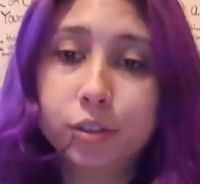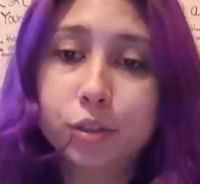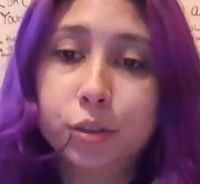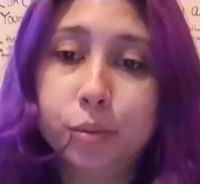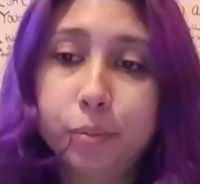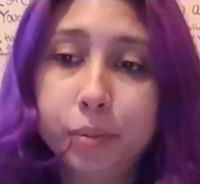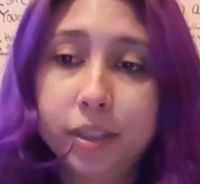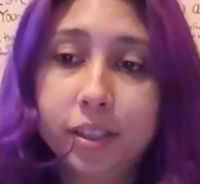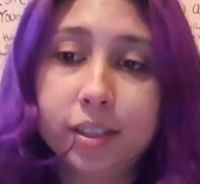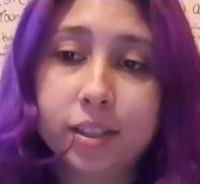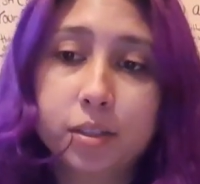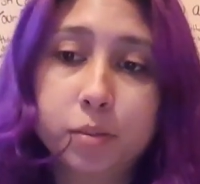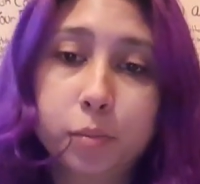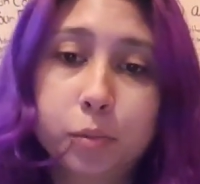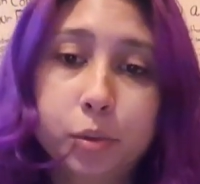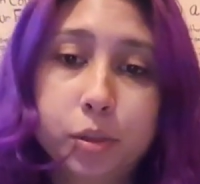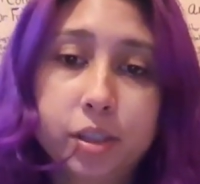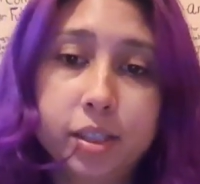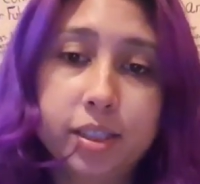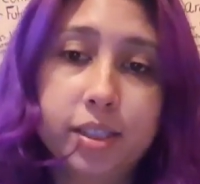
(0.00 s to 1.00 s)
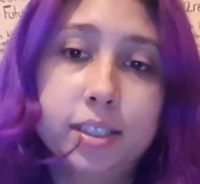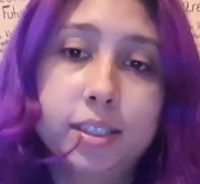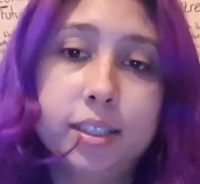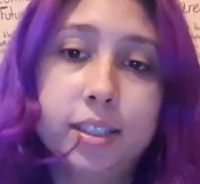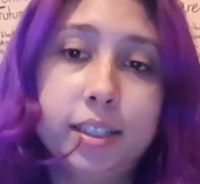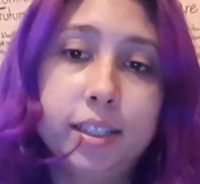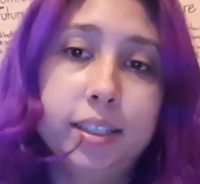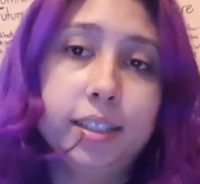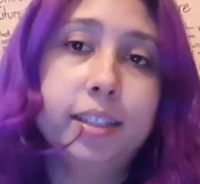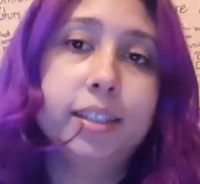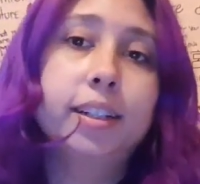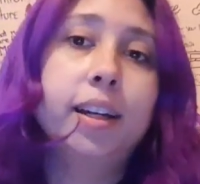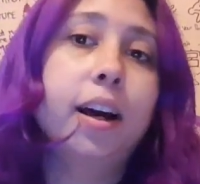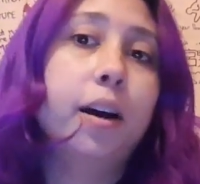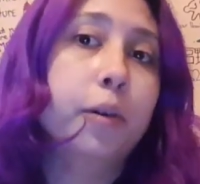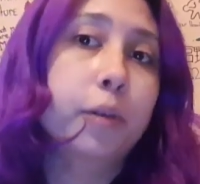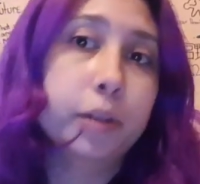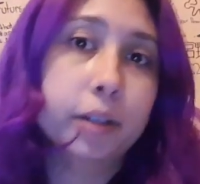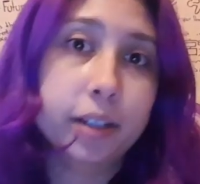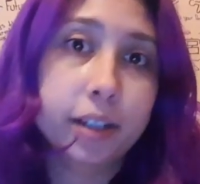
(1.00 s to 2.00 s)
to be exported in an
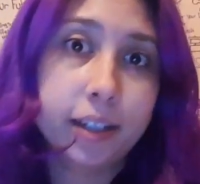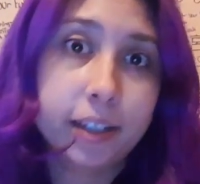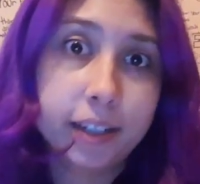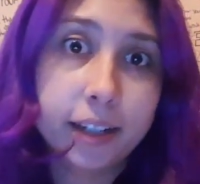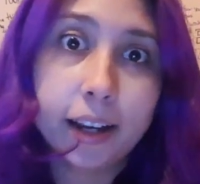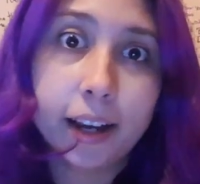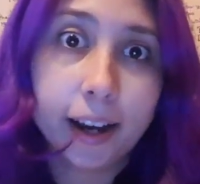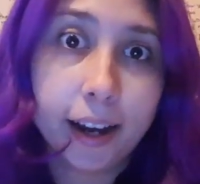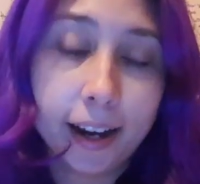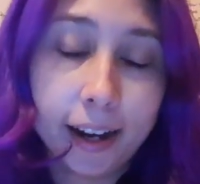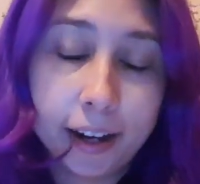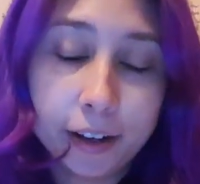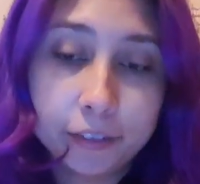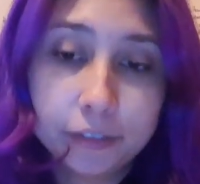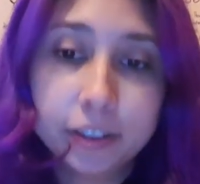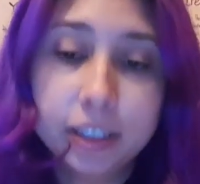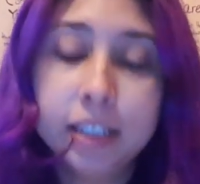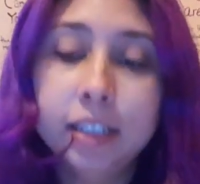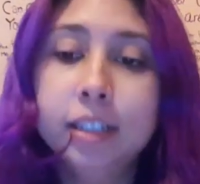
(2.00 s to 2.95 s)
hour and a half.